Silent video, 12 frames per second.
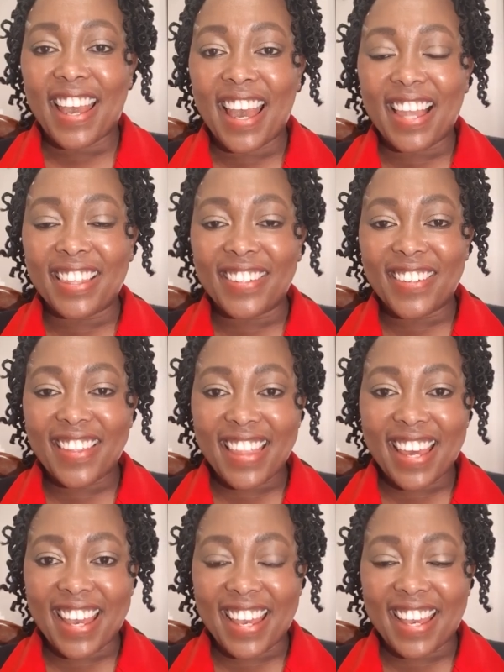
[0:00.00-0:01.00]
Hello
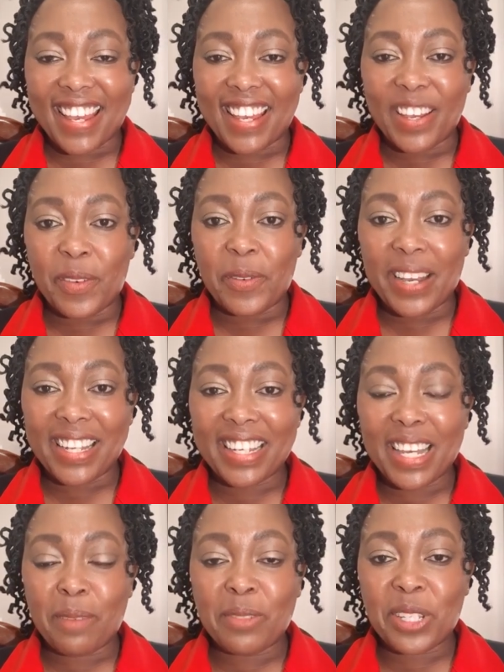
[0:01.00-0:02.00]
there.
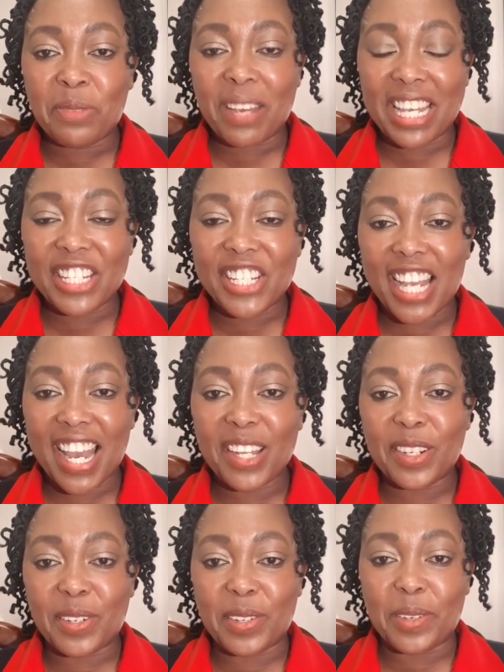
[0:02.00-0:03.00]
Welcome to my
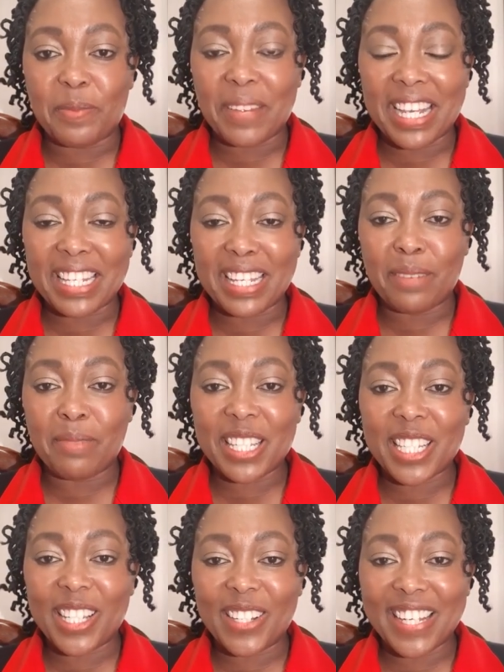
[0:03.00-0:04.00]
channel. My name
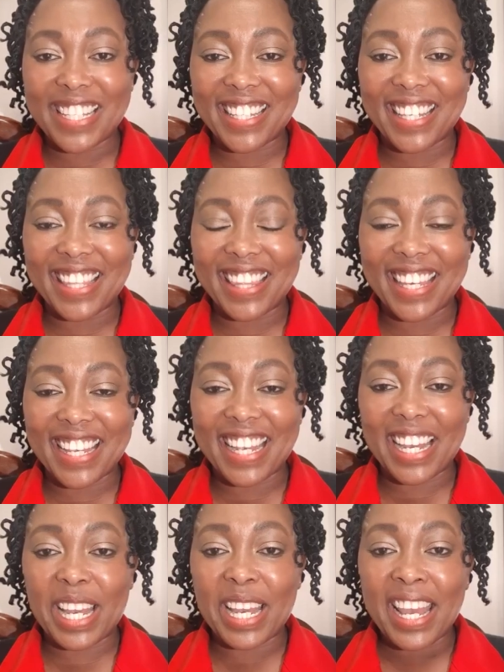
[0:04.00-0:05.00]
is Lois
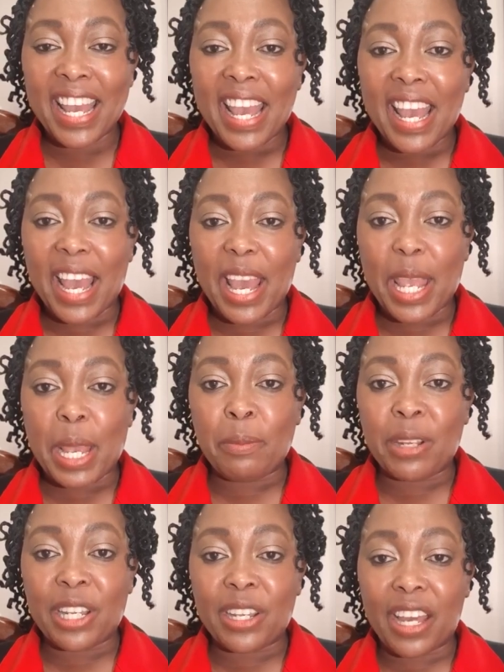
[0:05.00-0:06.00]
Gidiga. I am
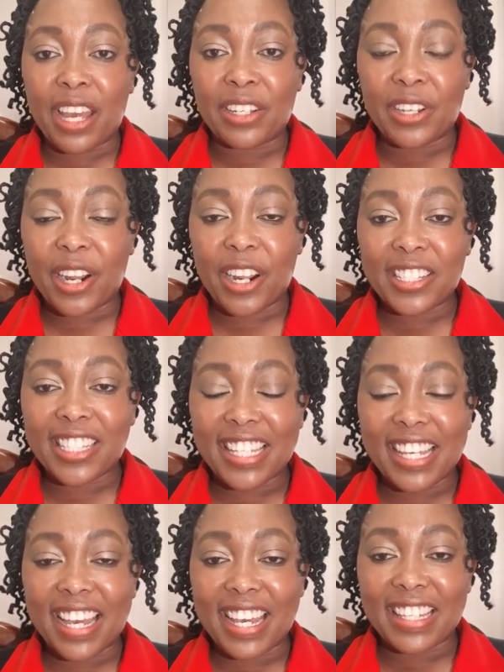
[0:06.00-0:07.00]
an,
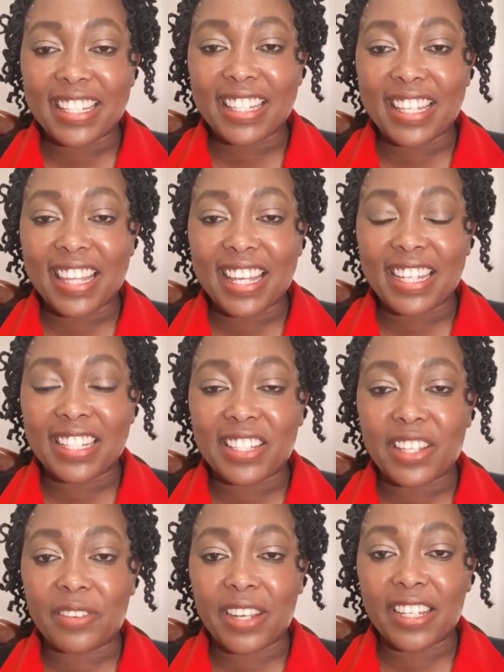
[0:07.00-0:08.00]
RCIC, that is
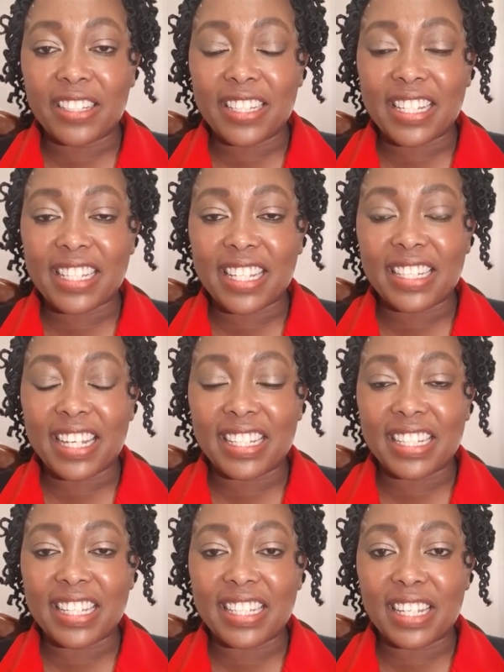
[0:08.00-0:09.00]
a regulated
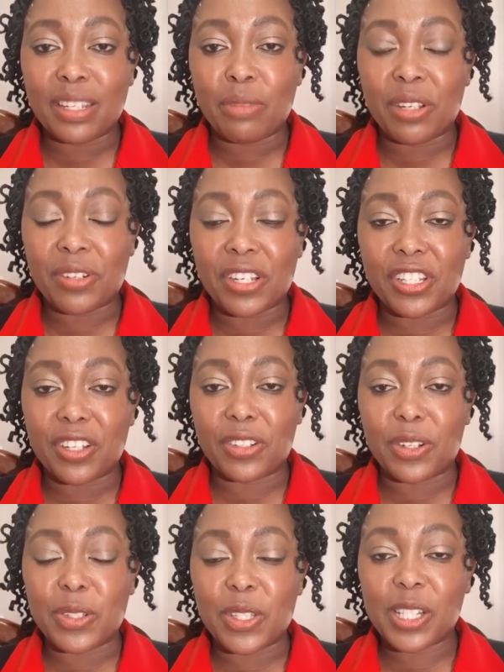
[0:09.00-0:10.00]
Canadian immigration
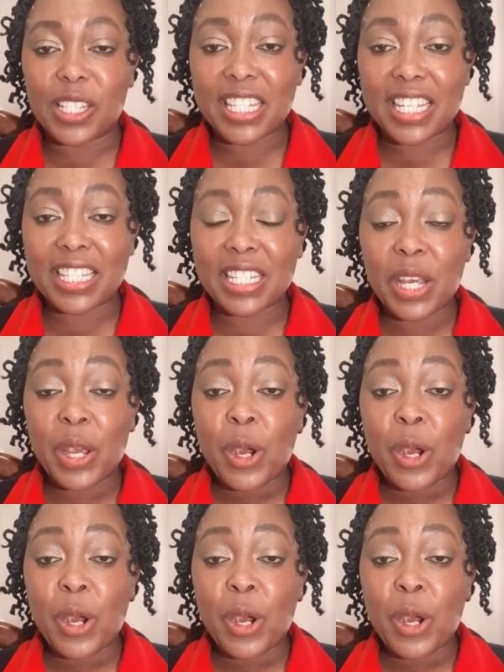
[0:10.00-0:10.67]
consultant